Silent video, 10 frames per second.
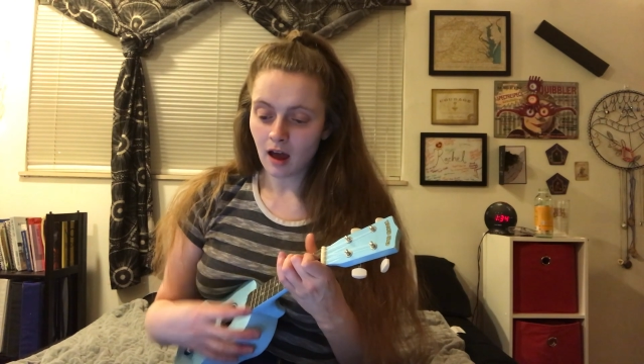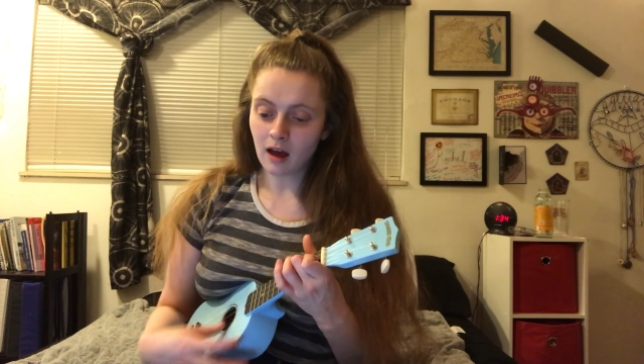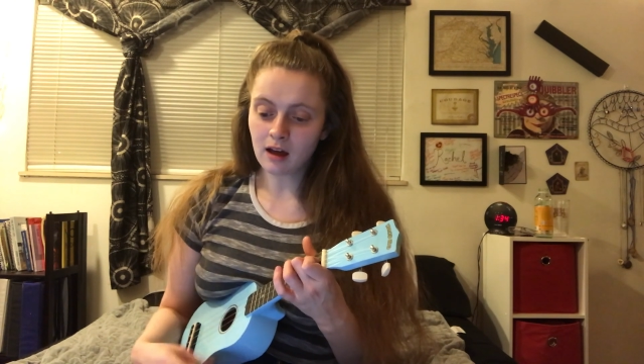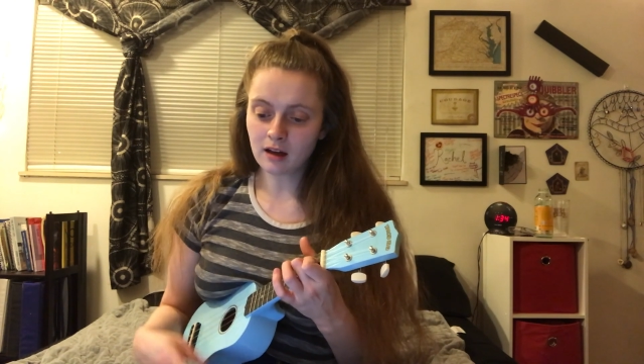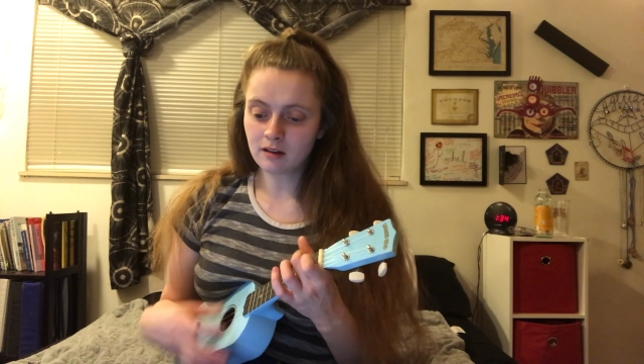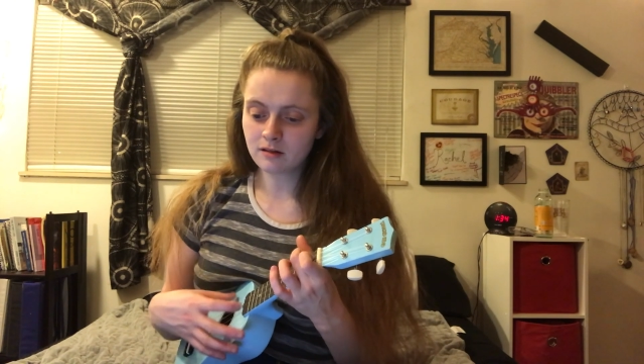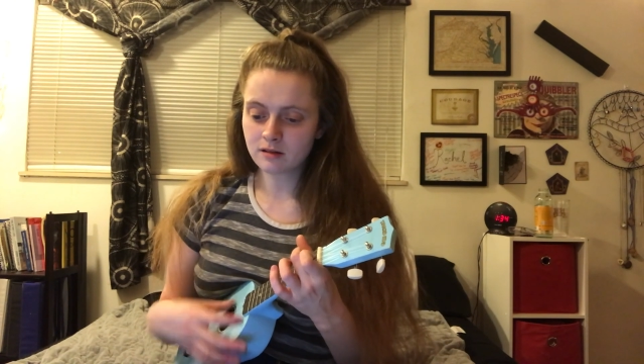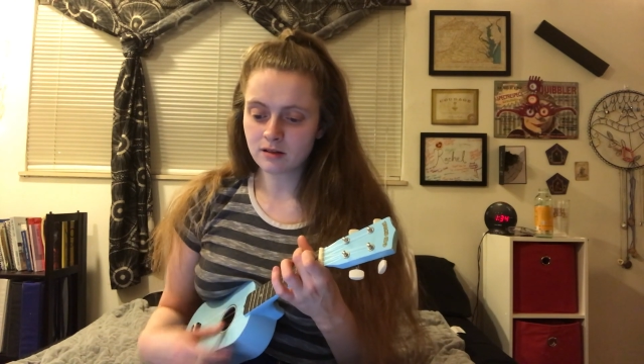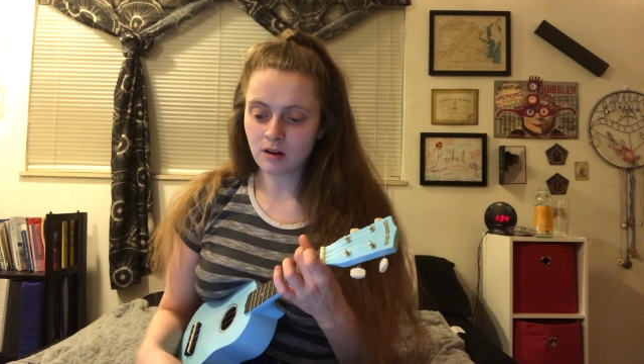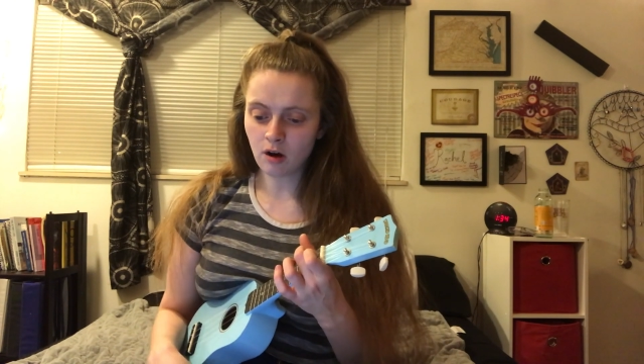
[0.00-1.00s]
and
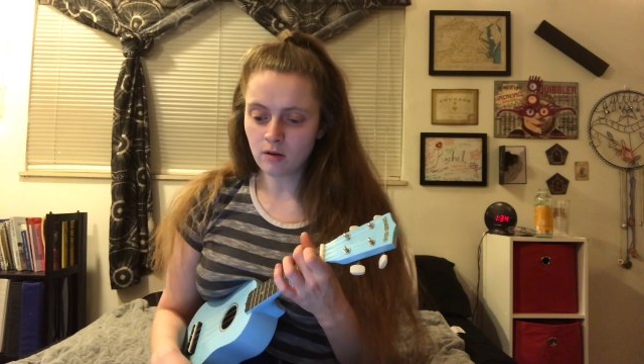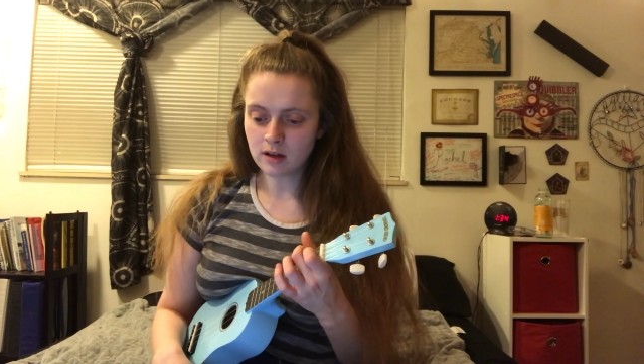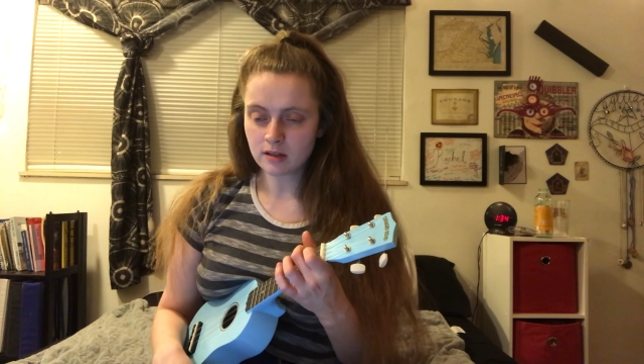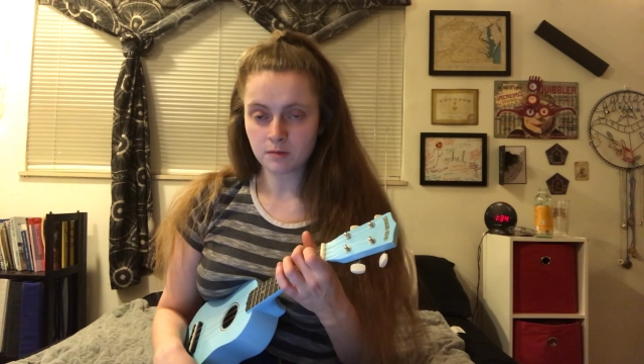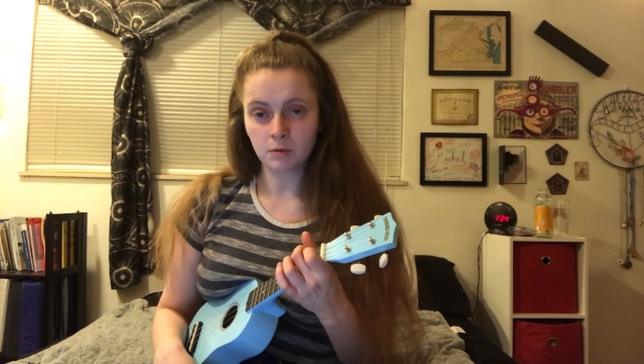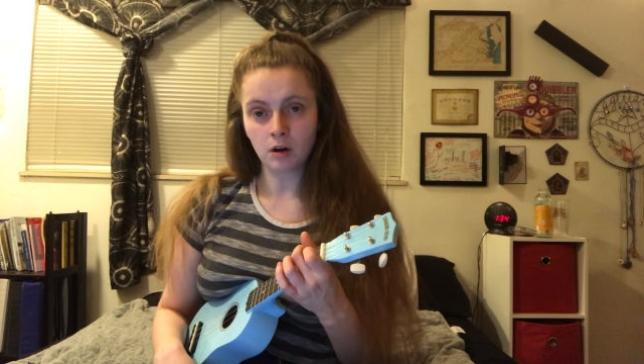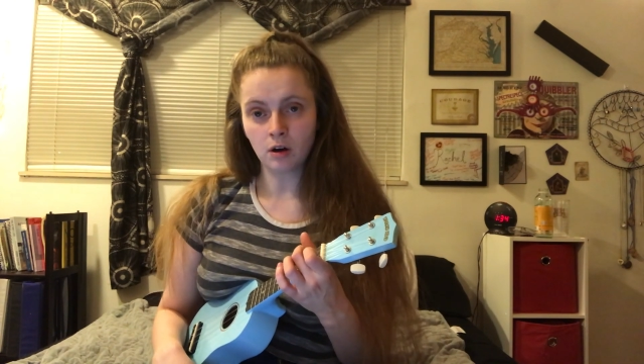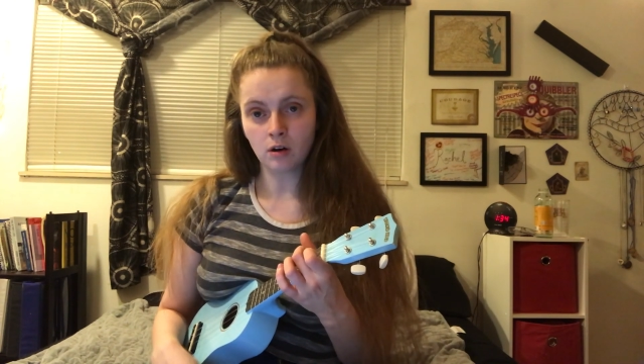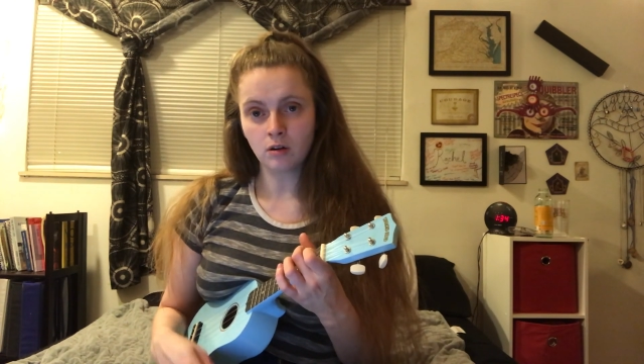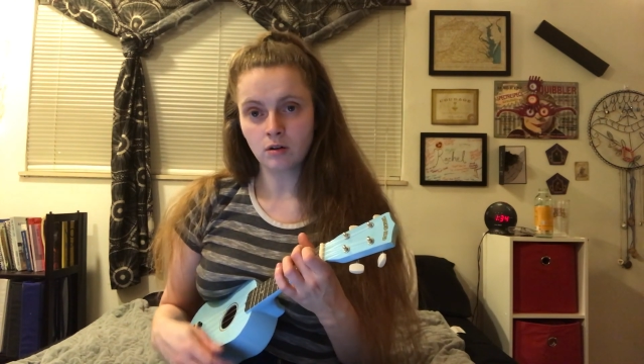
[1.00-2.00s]
so he
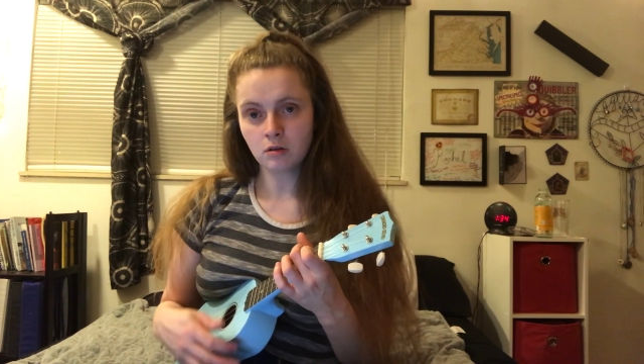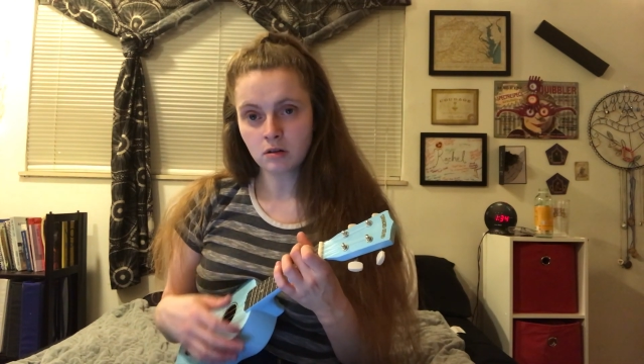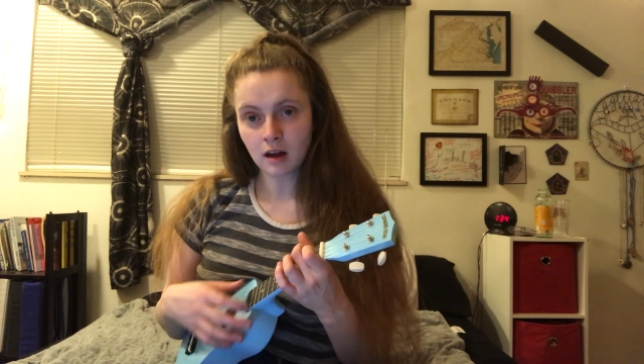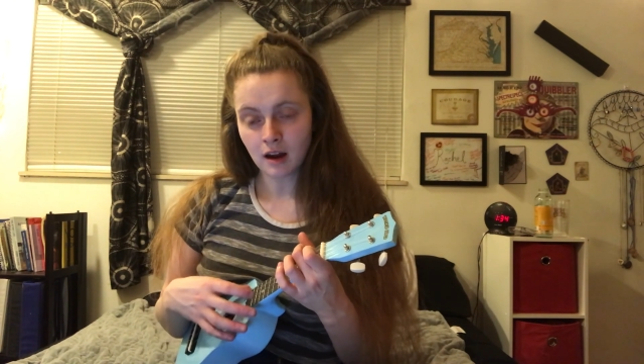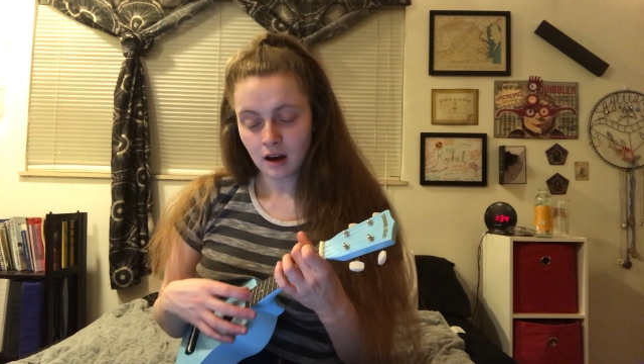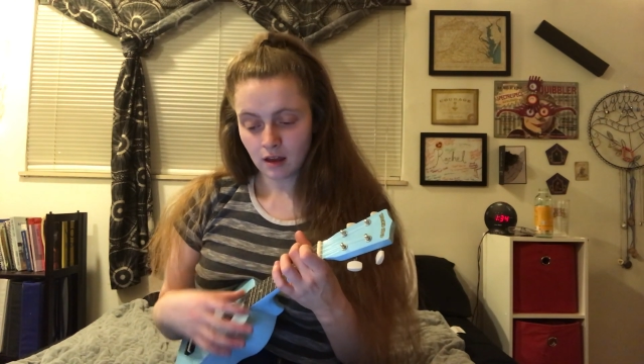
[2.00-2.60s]
spoke,